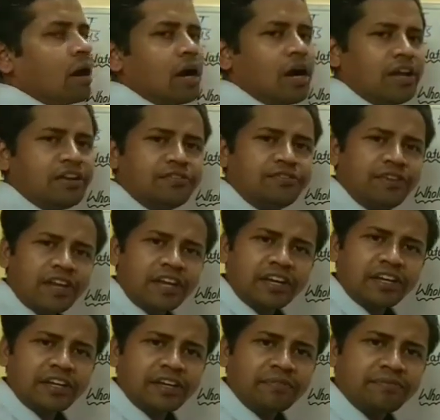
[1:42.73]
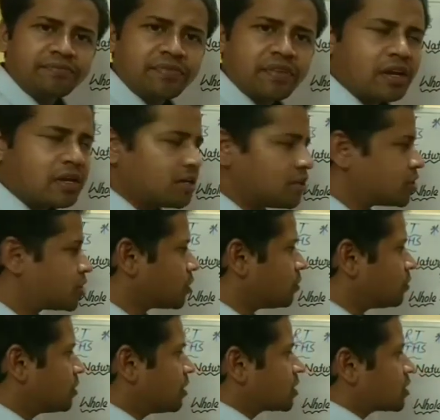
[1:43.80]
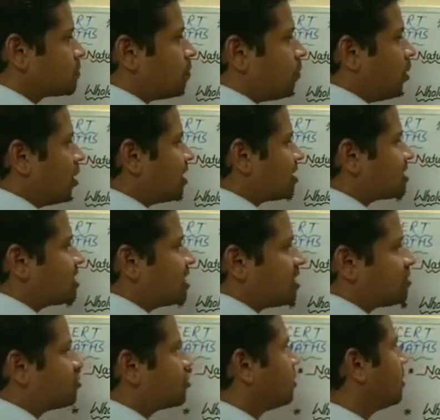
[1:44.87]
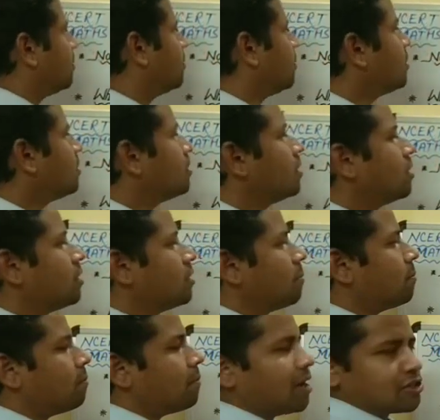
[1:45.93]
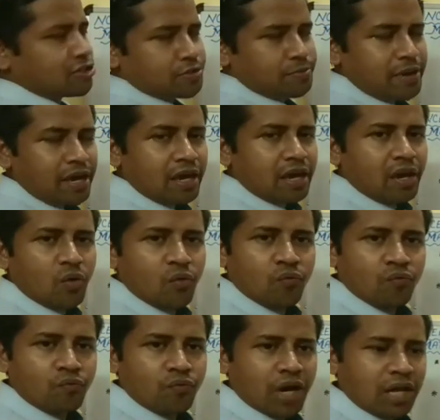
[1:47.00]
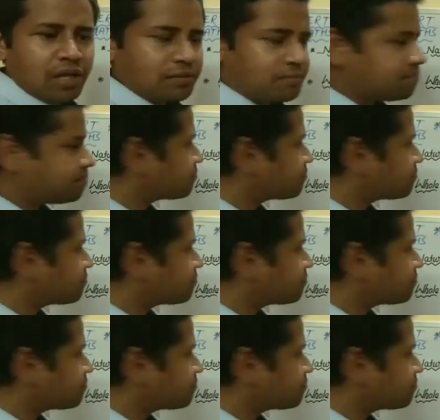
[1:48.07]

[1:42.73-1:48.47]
infinity. So the smallest natural number must be 1.